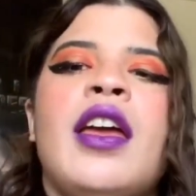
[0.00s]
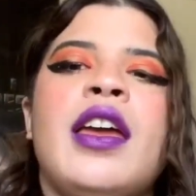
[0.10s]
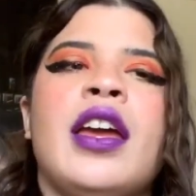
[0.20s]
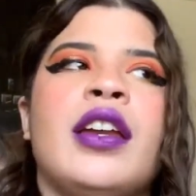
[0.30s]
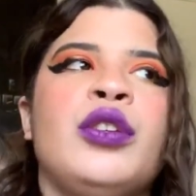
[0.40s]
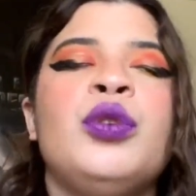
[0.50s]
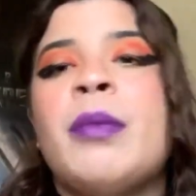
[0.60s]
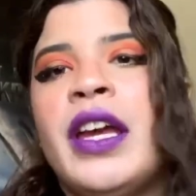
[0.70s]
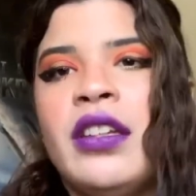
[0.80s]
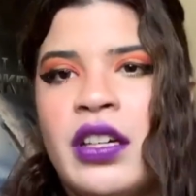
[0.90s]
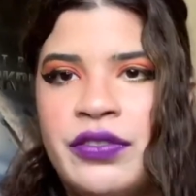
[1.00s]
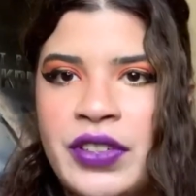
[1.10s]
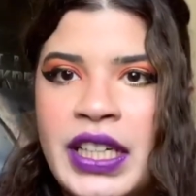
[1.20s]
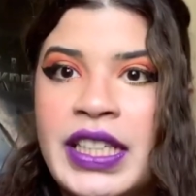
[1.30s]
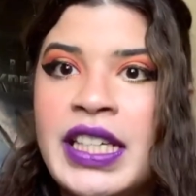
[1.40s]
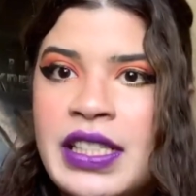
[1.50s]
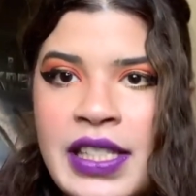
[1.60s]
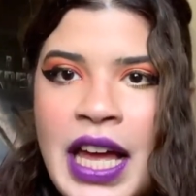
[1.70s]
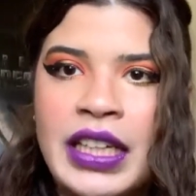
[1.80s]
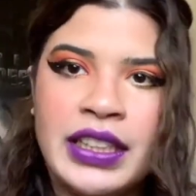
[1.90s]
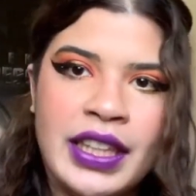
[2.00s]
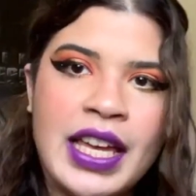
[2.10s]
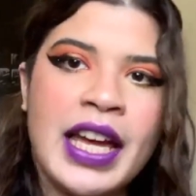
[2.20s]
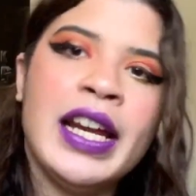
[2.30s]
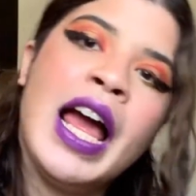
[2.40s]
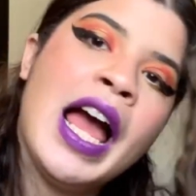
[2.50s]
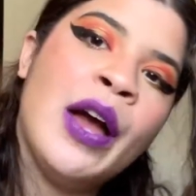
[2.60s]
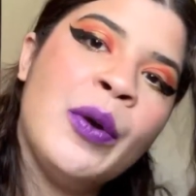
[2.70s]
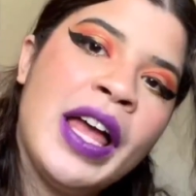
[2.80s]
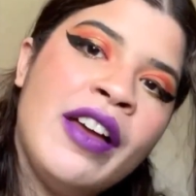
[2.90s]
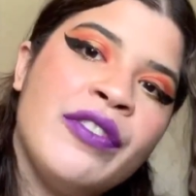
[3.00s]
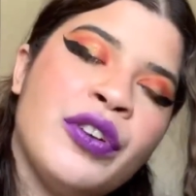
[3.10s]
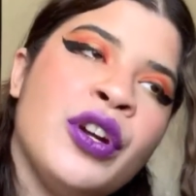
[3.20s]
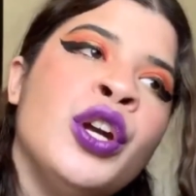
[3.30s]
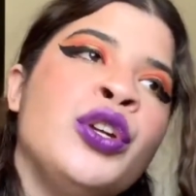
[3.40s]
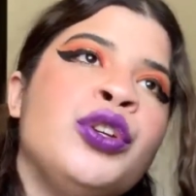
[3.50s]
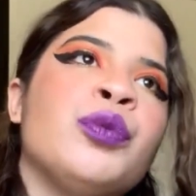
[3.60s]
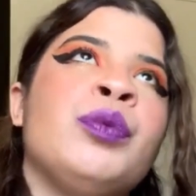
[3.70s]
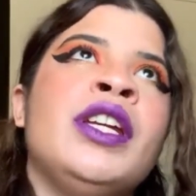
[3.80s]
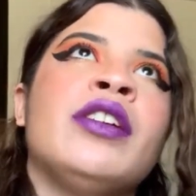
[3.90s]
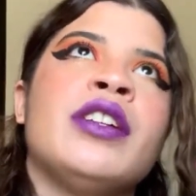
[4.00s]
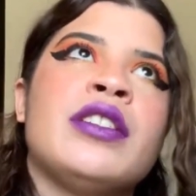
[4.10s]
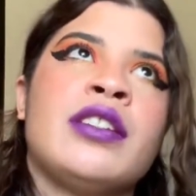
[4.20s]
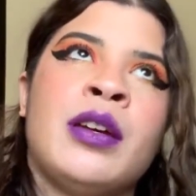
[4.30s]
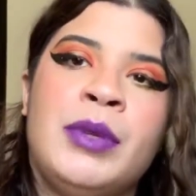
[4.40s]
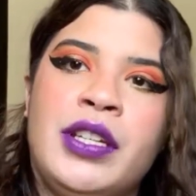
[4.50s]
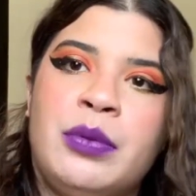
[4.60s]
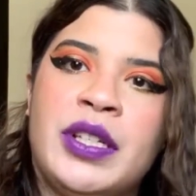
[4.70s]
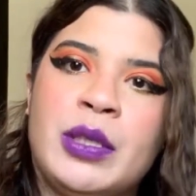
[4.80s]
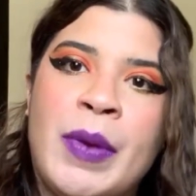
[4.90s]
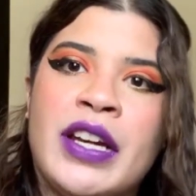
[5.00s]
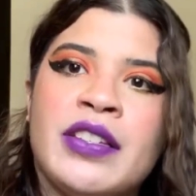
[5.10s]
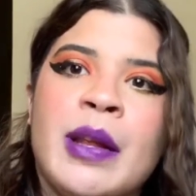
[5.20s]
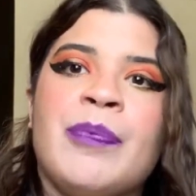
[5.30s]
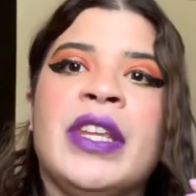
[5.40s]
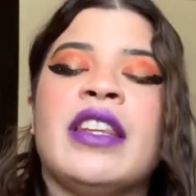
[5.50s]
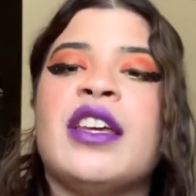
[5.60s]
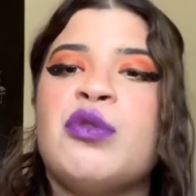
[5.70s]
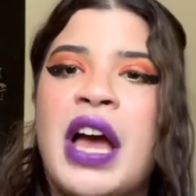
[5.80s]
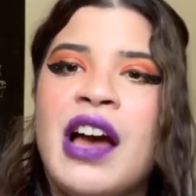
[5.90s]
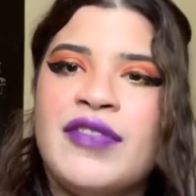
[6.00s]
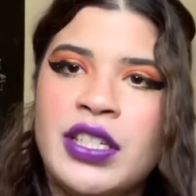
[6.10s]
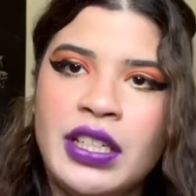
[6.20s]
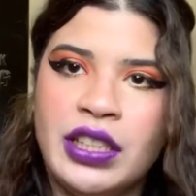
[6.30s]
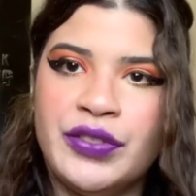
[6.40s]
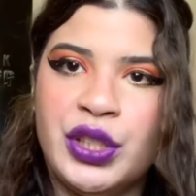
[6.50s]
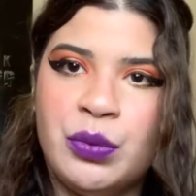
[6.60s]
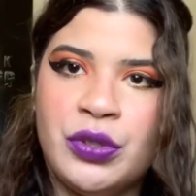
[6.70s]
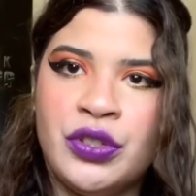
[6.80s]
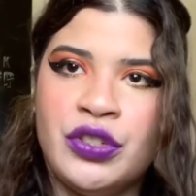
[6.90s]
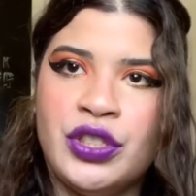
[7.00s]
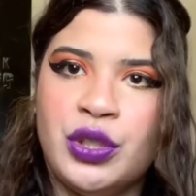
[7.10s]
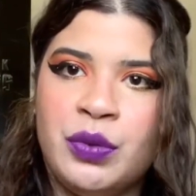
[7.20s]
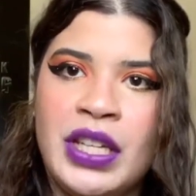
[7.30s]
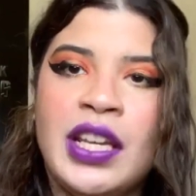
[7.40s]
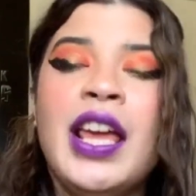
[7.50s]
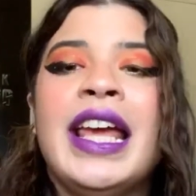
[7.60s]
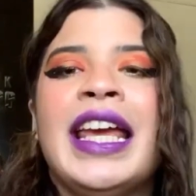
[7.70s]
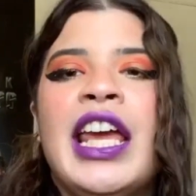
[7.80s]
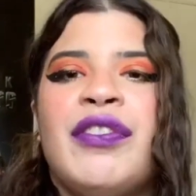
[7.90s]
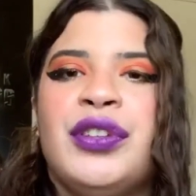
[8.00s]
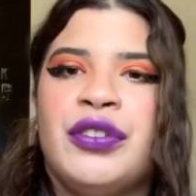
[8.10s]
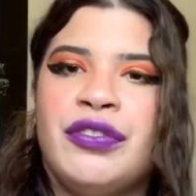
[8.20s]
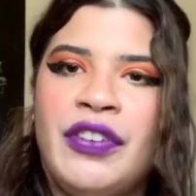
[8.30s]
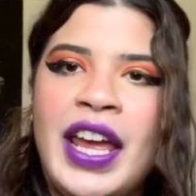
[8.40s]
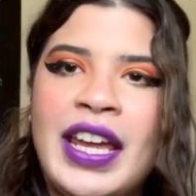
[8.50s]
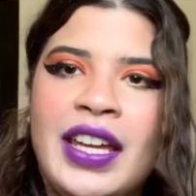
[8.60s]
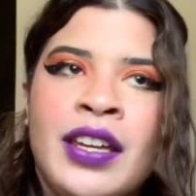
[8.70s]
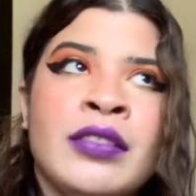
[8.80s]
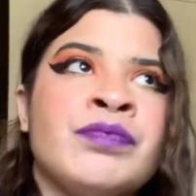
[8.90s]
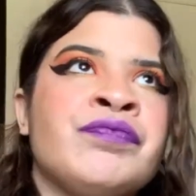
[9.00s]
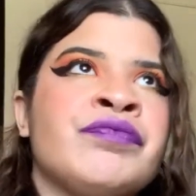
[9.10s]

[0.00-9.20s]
And you might not find exactly that. However, your reader is coming to expect something that you have to deliver to a certain degree. If you're vague,